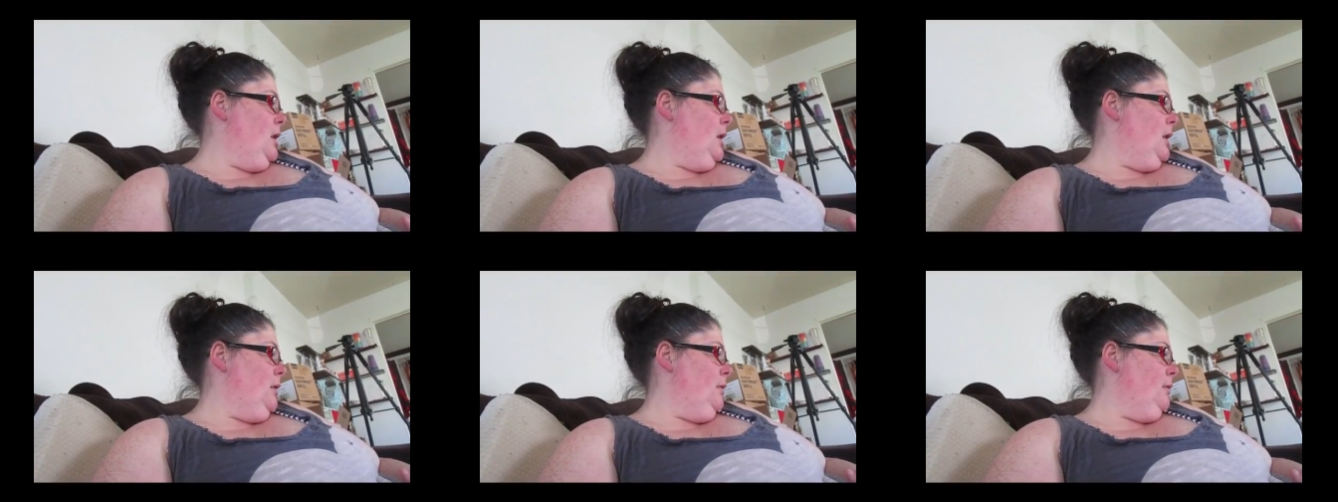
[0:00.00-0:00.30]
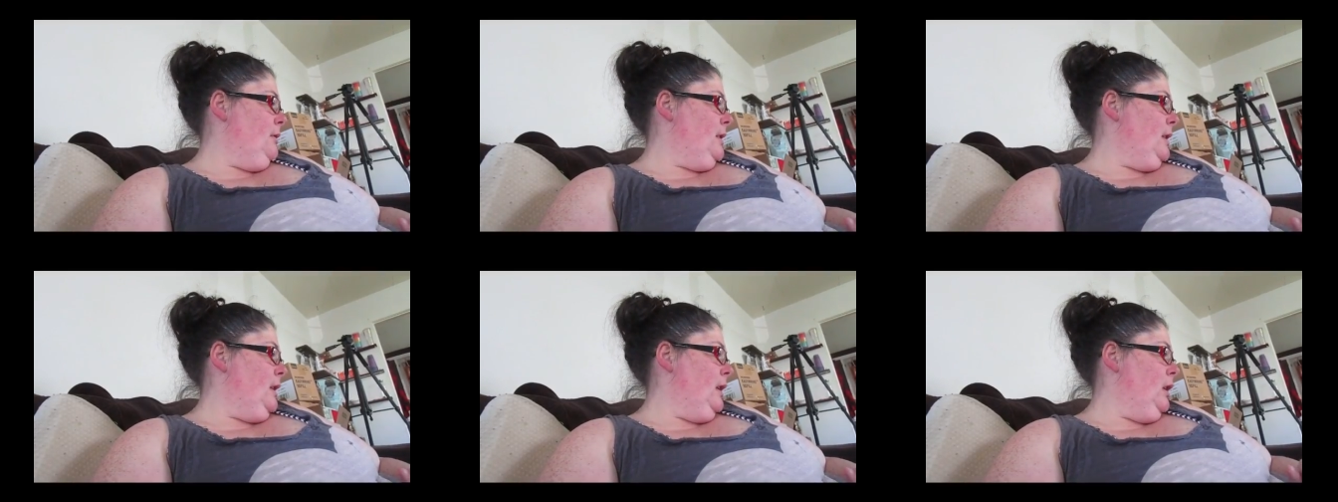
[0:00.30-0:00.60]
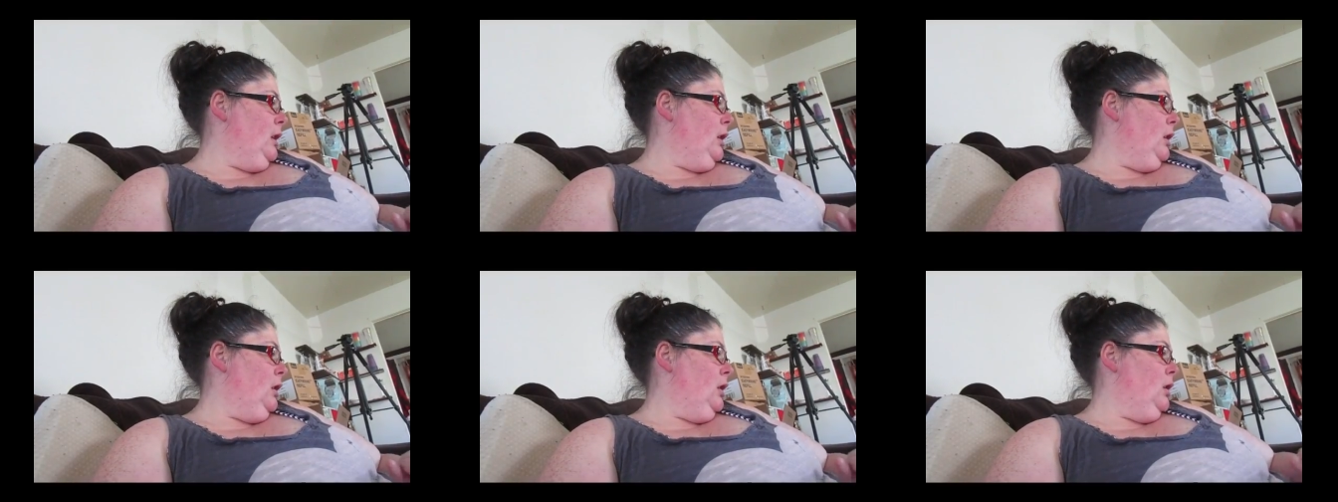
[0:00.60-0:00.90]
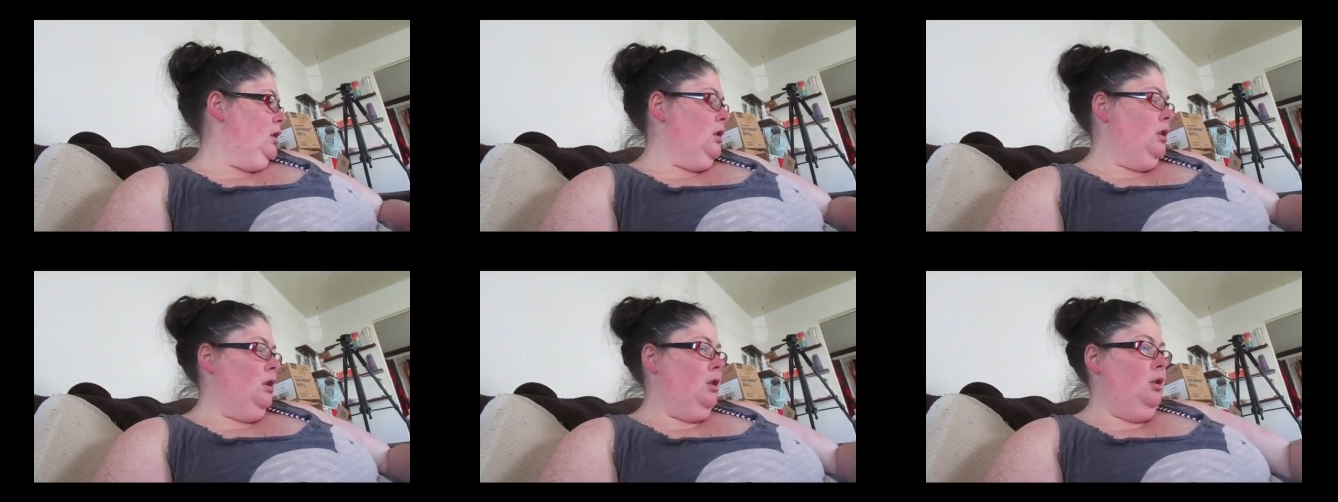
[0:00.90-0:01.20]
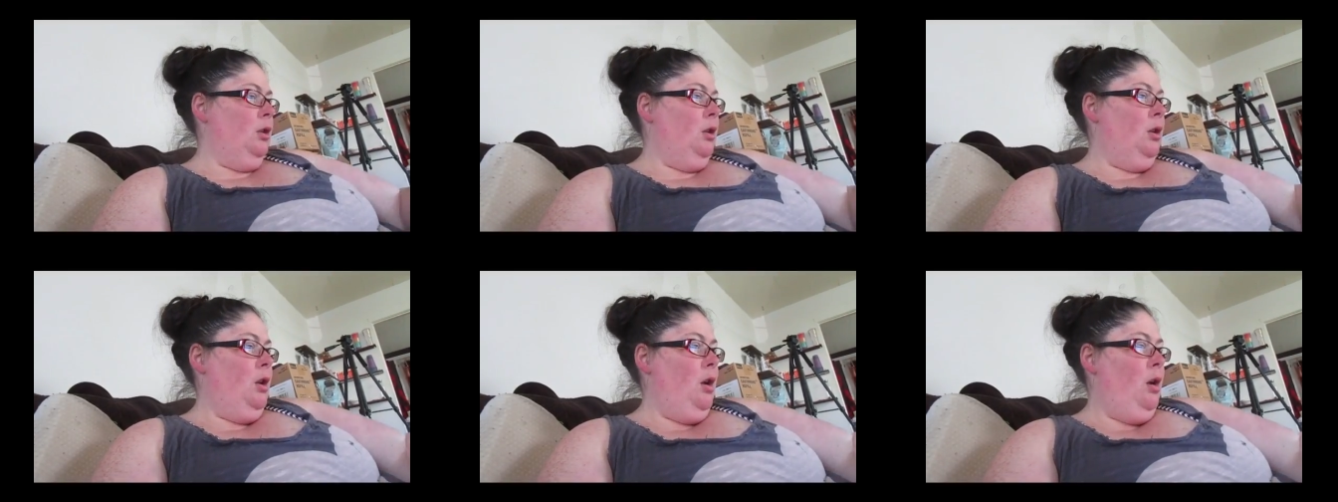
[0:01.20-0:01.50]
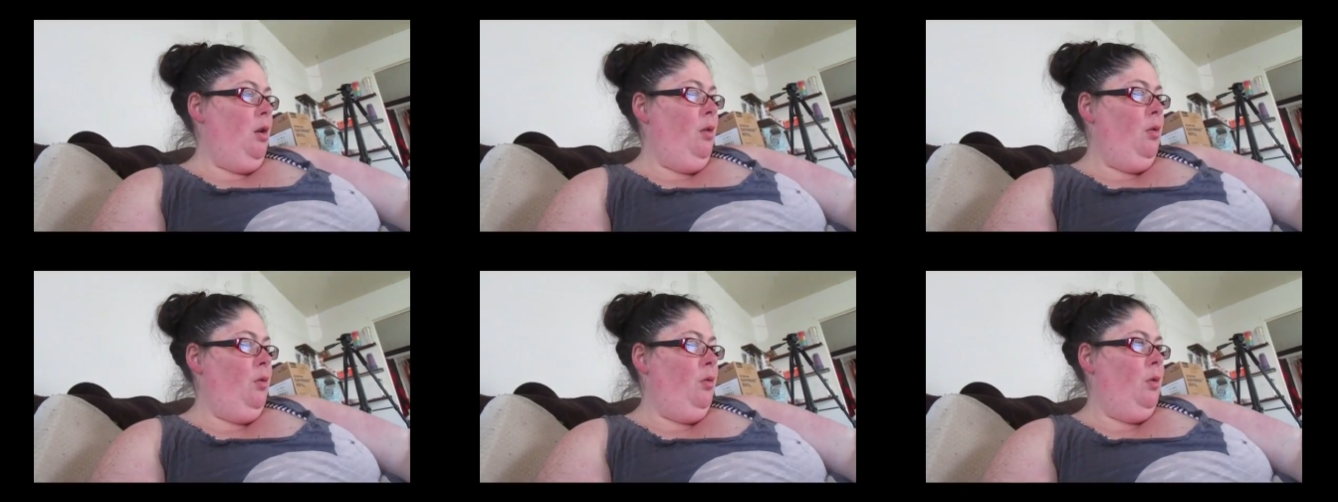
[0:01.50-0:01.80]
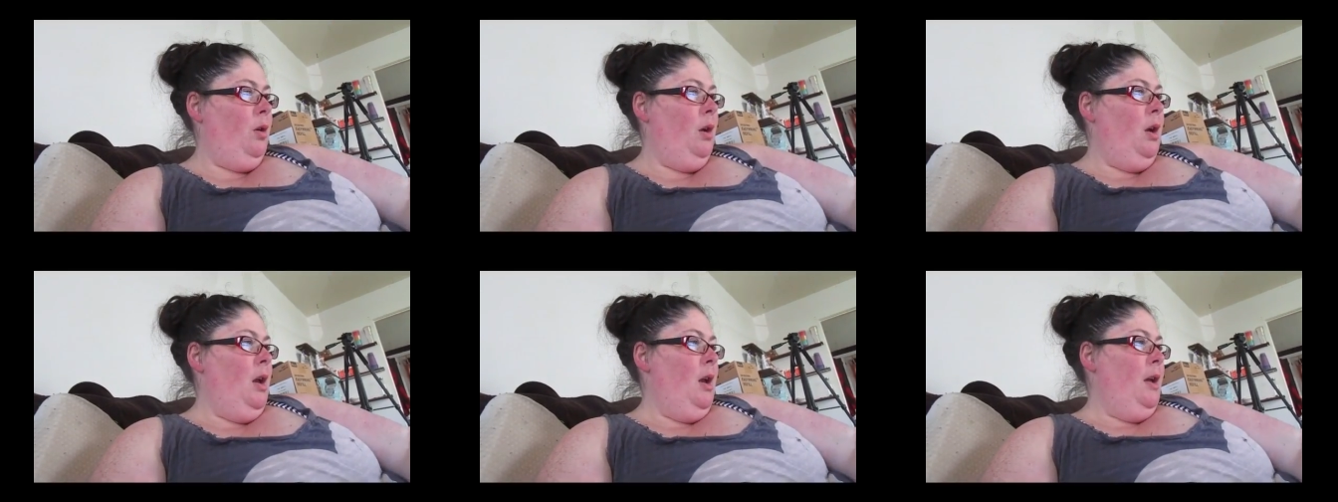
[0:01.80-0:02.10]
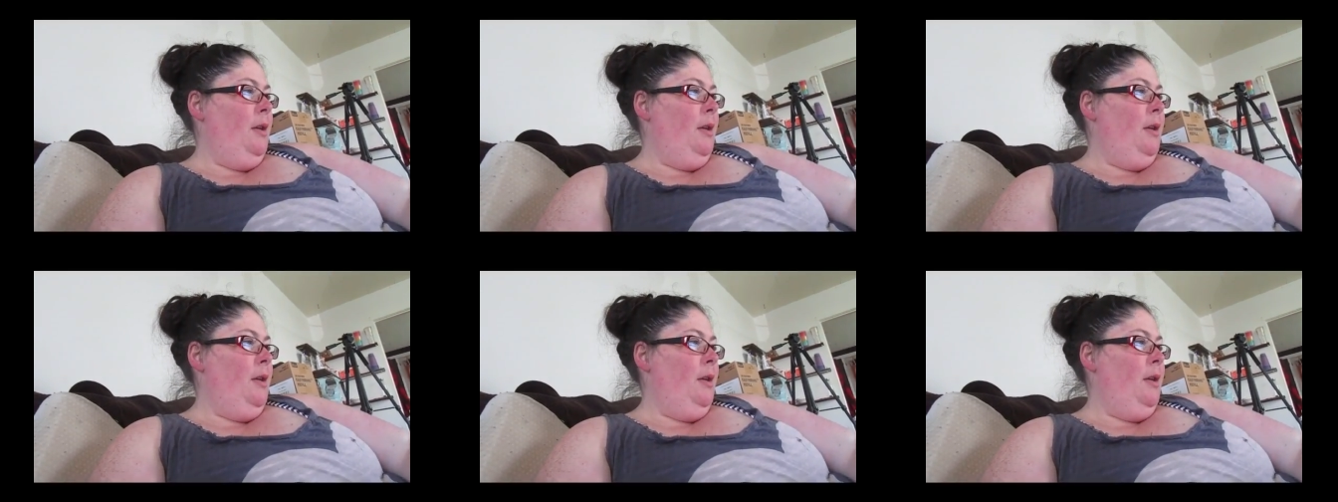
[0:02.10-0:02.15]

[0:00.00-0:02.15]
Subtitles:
And I was like, no.